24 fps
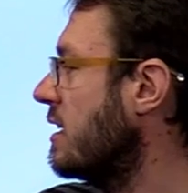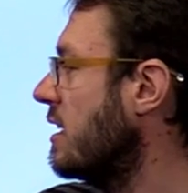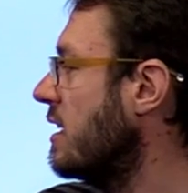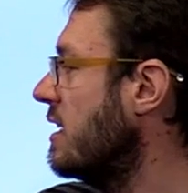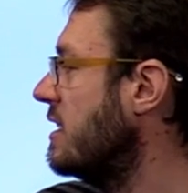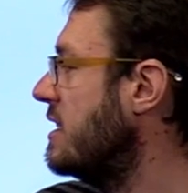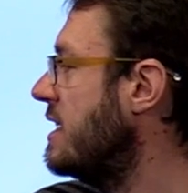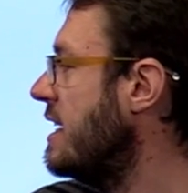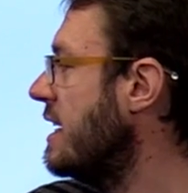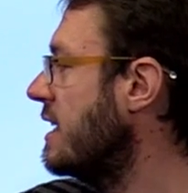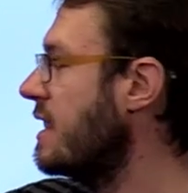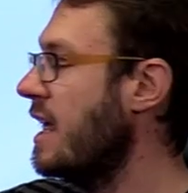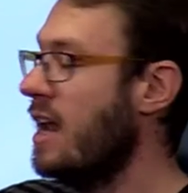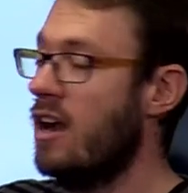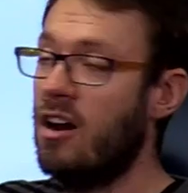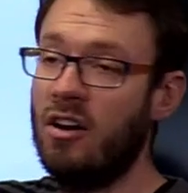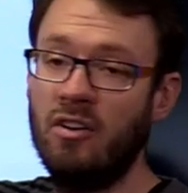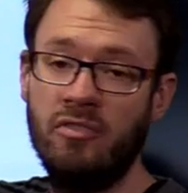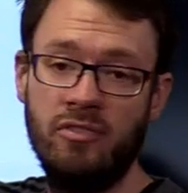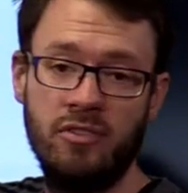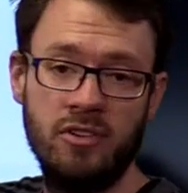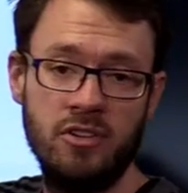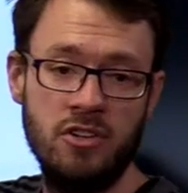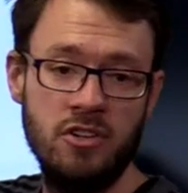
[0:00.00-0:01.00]
I'm going to tick that
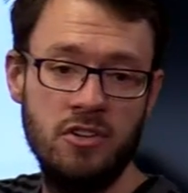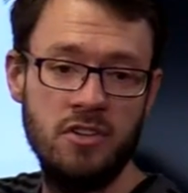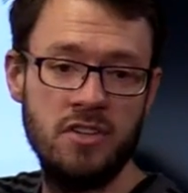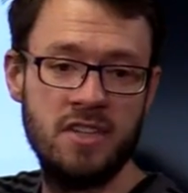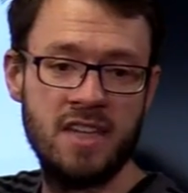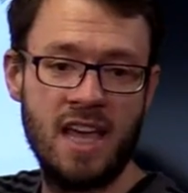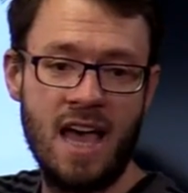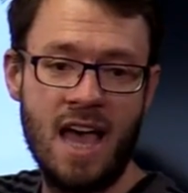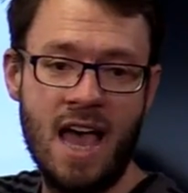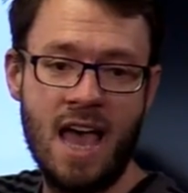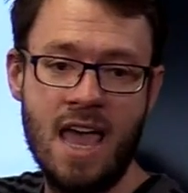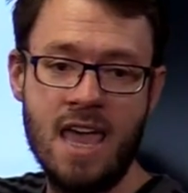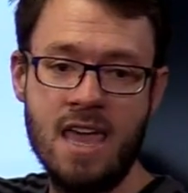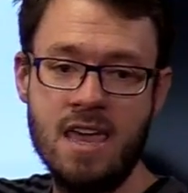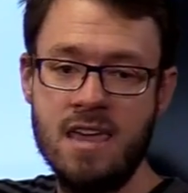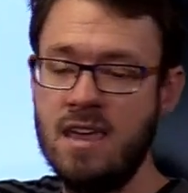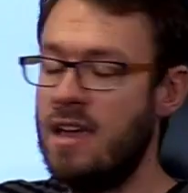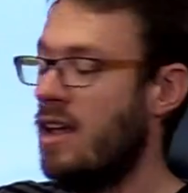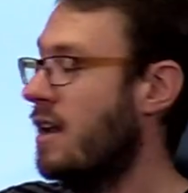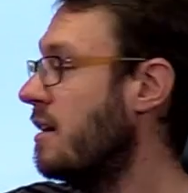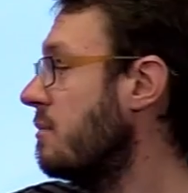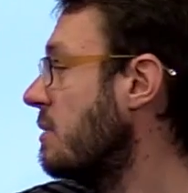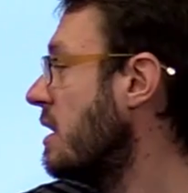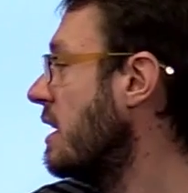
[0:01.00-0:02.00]
off and use A,
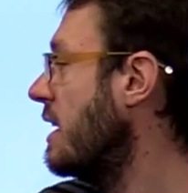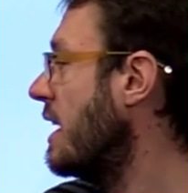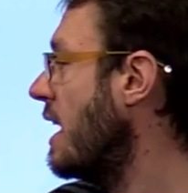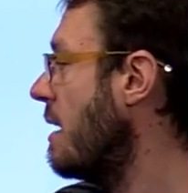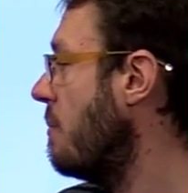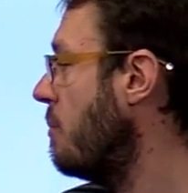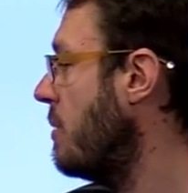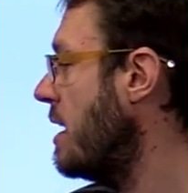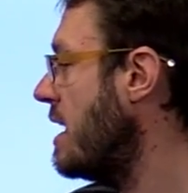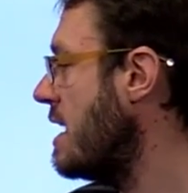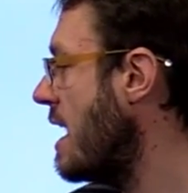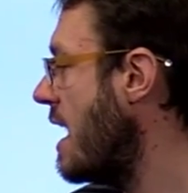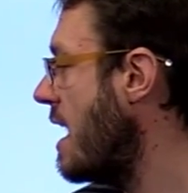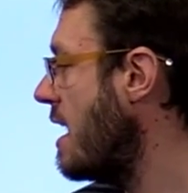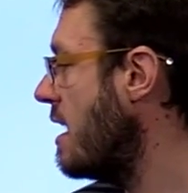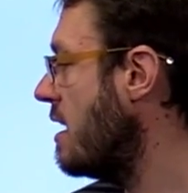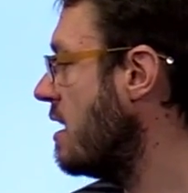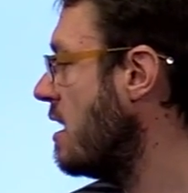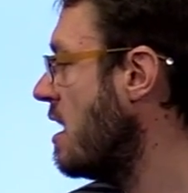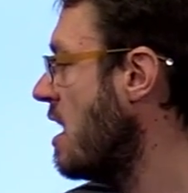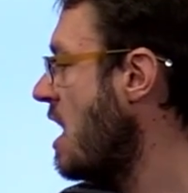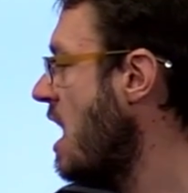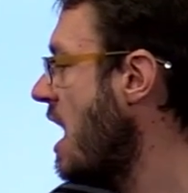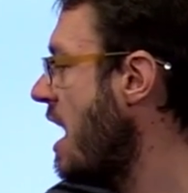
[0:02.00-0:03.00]
and I'm going to get
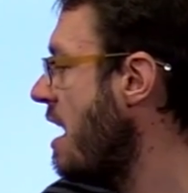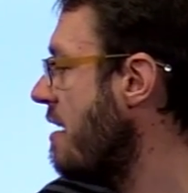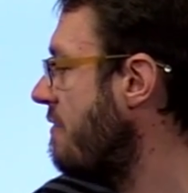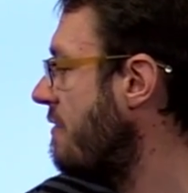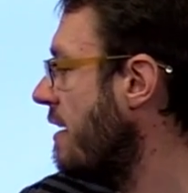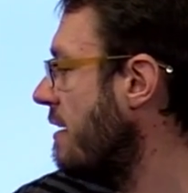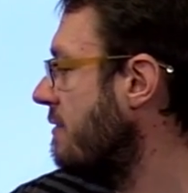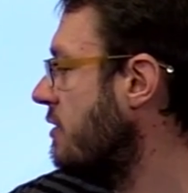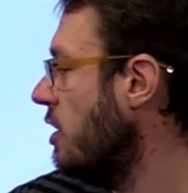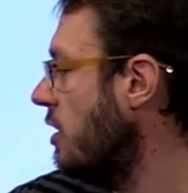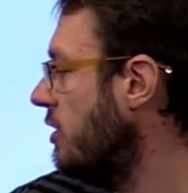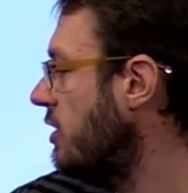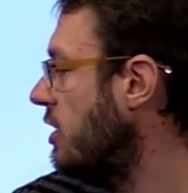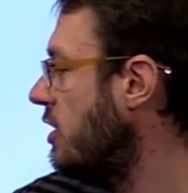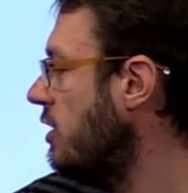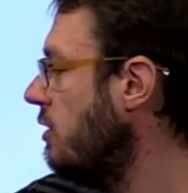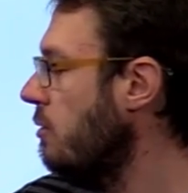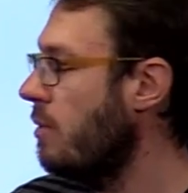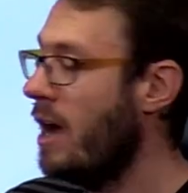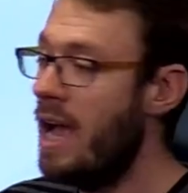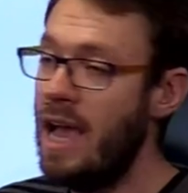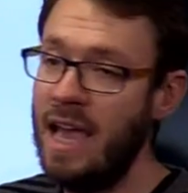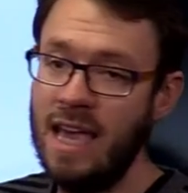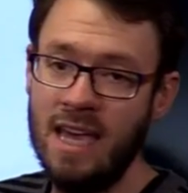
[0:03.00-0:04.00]
PA. If I've got
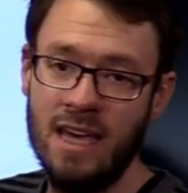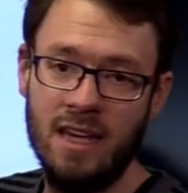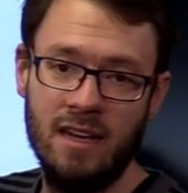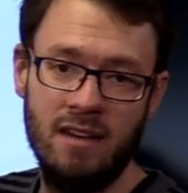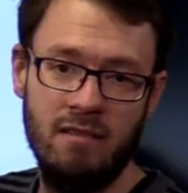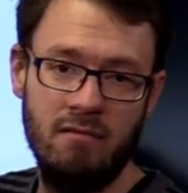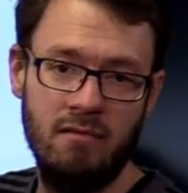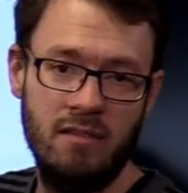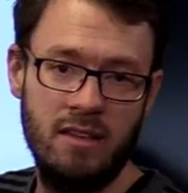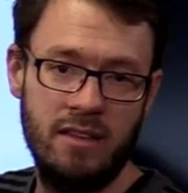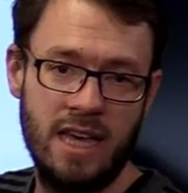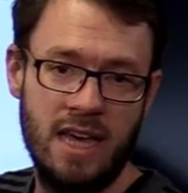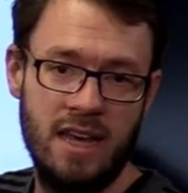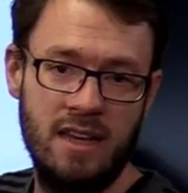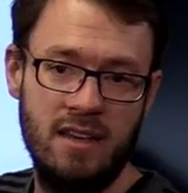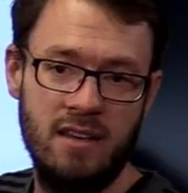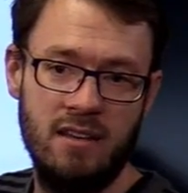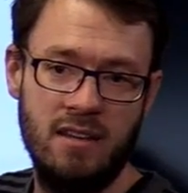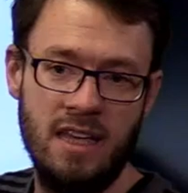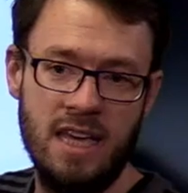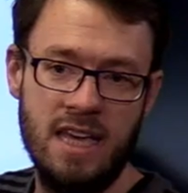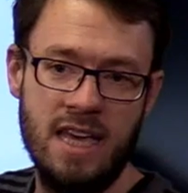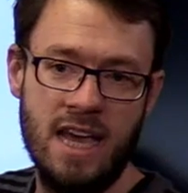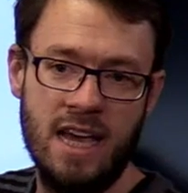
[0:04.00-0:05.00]
QA and
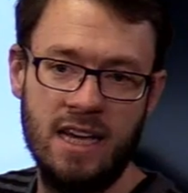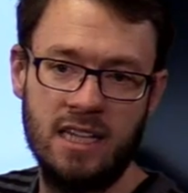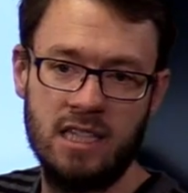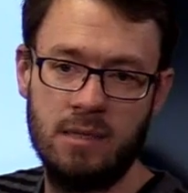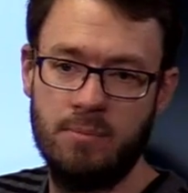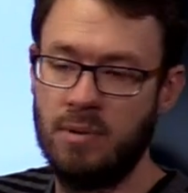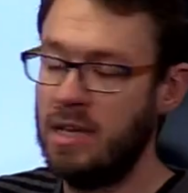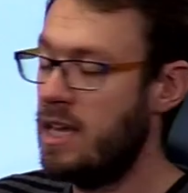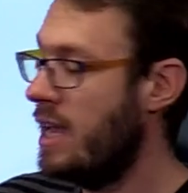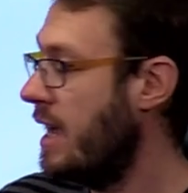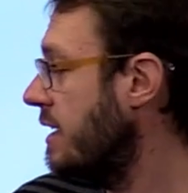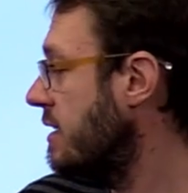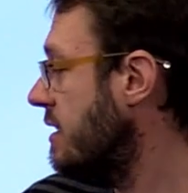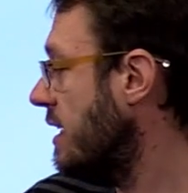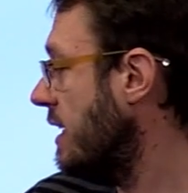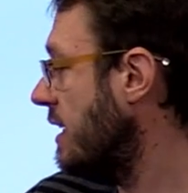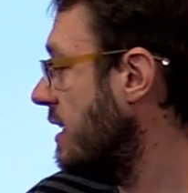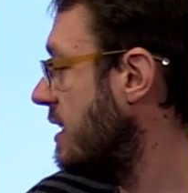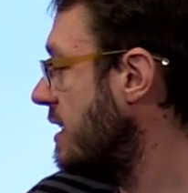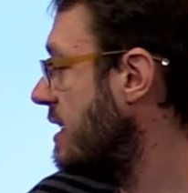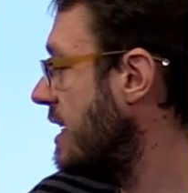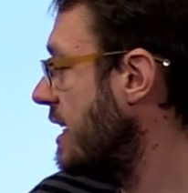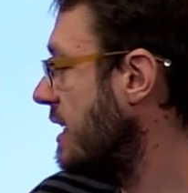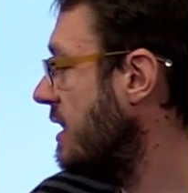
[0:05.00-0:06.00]
then EX, PX, I
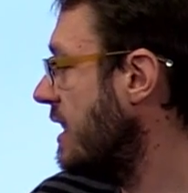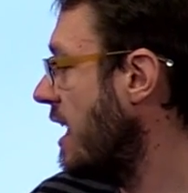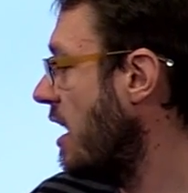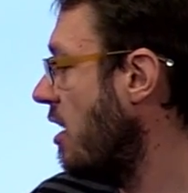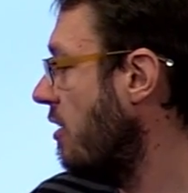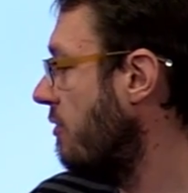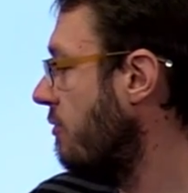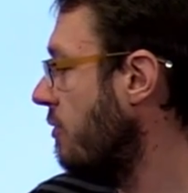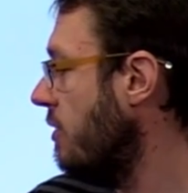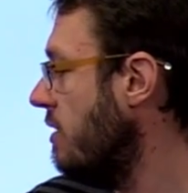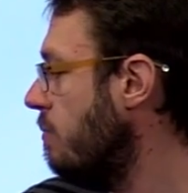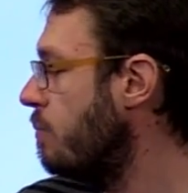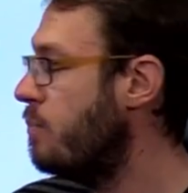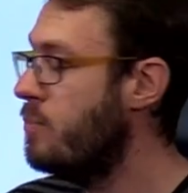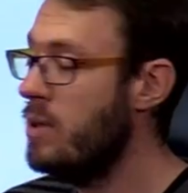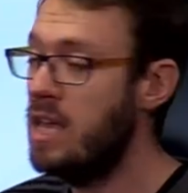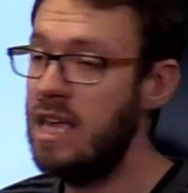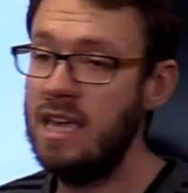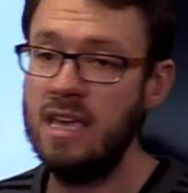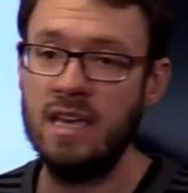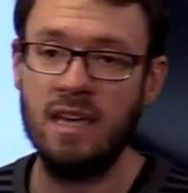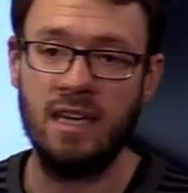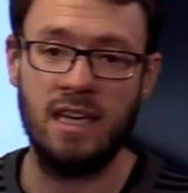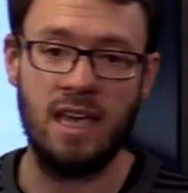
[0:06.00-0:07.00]
can tick that off with
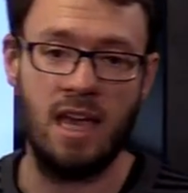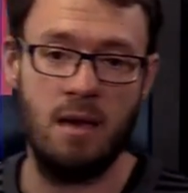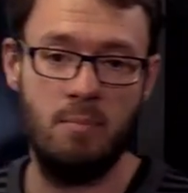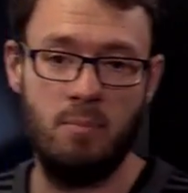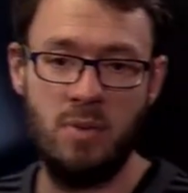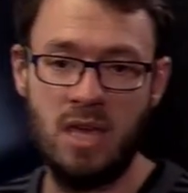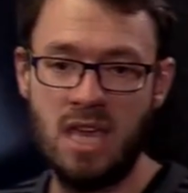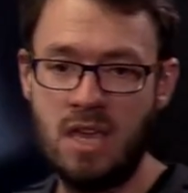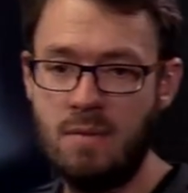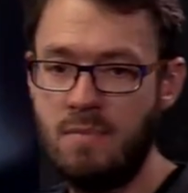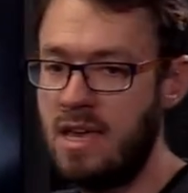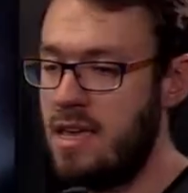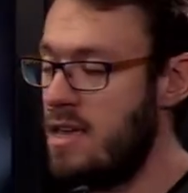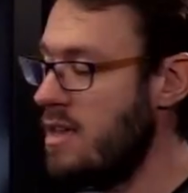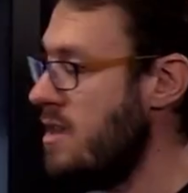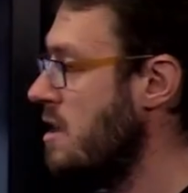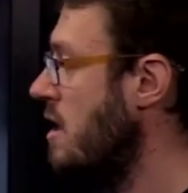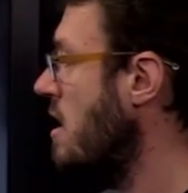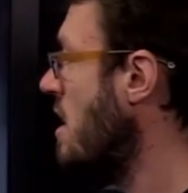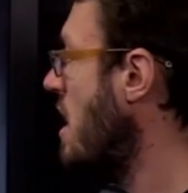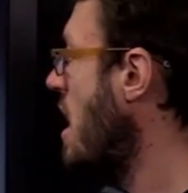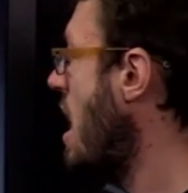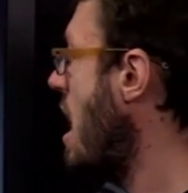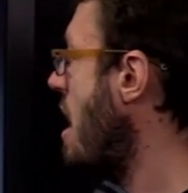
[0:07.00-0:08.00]
B and get PB.